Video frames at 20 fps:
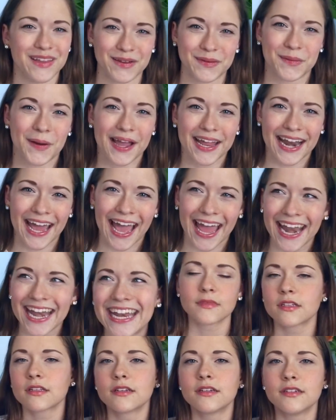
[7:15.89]
Like, why
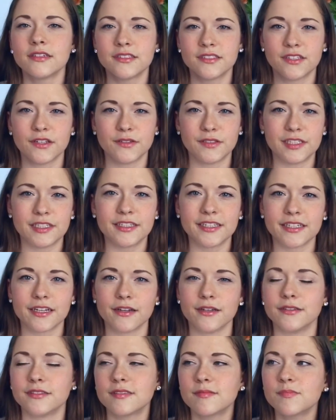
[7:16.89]
not? So Siri
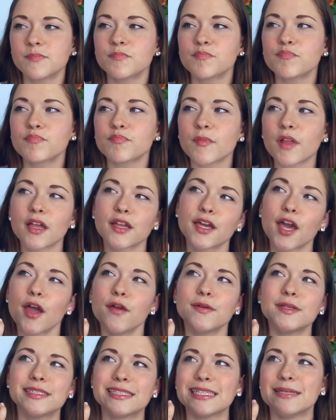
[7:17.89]
goes,
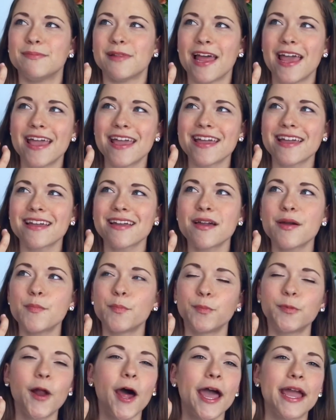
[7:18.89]
currently playing
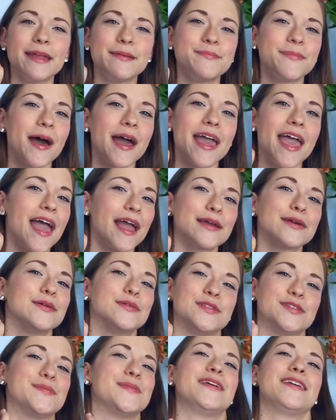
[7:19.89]
Bright by
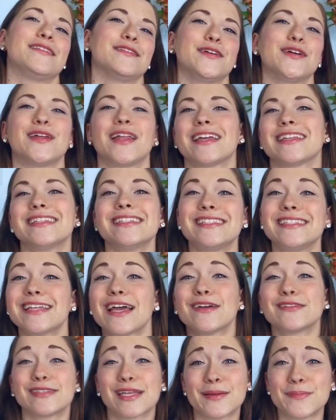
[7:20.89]
Echosmith, or like, this
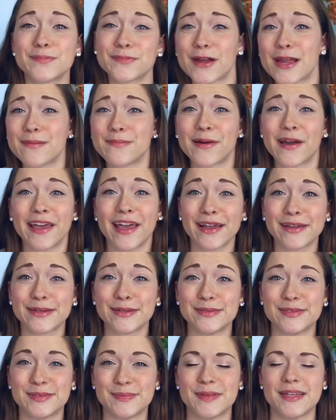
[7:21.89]
sounds like Bright by
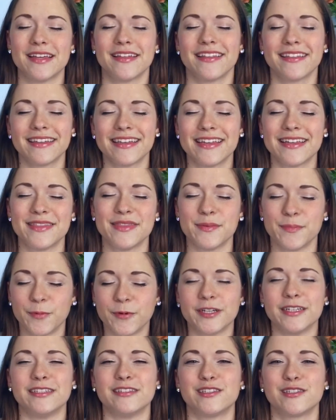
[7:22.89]
Echosmith in the
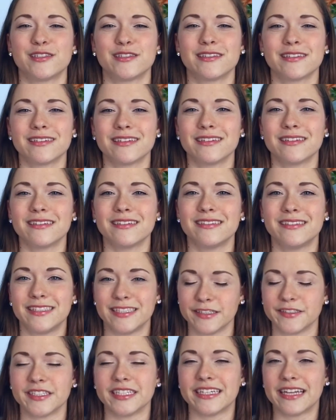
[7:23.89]
British
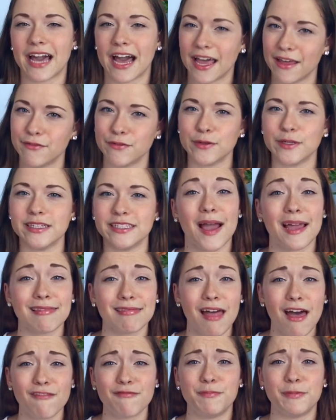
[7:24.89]
Siri Guy voice. I
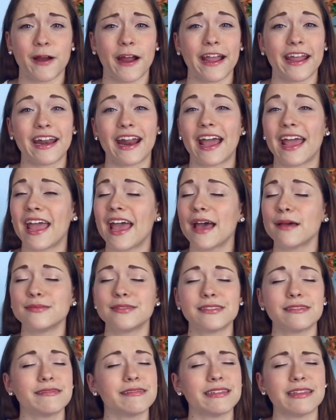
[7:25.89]
love Bright, I
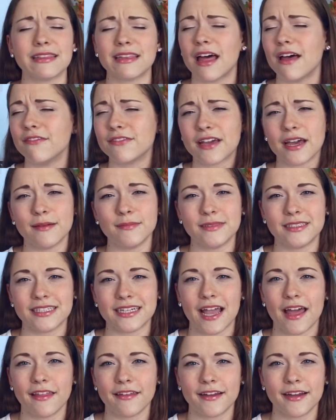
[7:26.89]
absolutely love Come
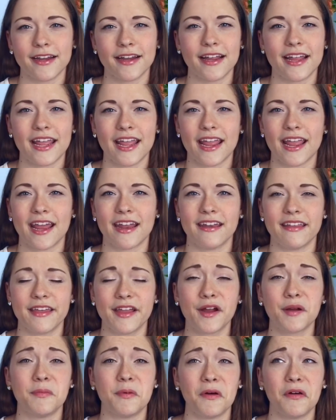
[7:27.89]
Together, and
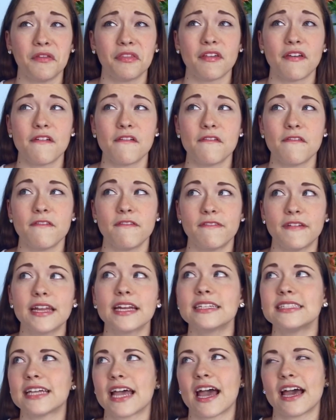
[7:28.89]
they are both
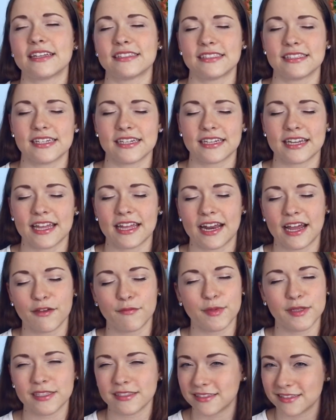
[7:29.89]
fantastic, and
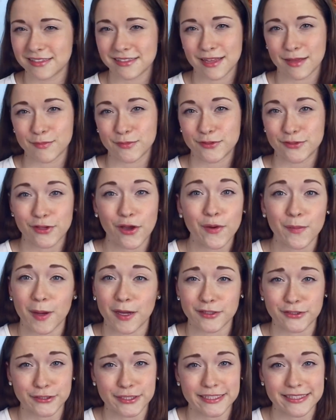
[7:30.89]
I've been listening to them so
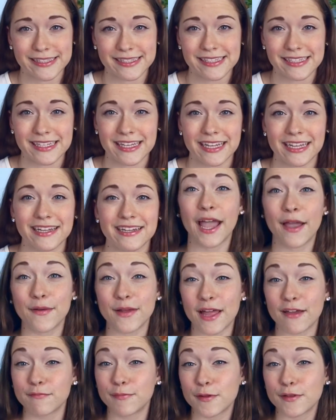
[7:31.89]
much recently. I
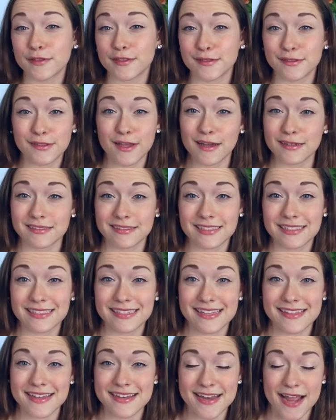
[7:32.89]
will have both those songs
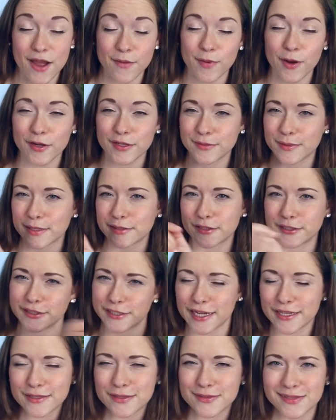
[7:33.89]
linked in the down bar, you guys should
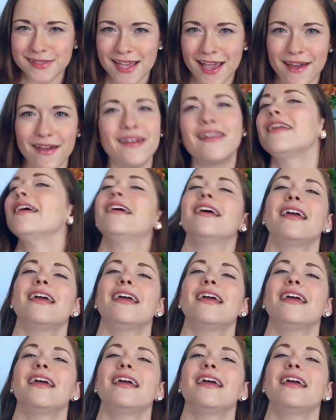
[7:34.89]
check those out.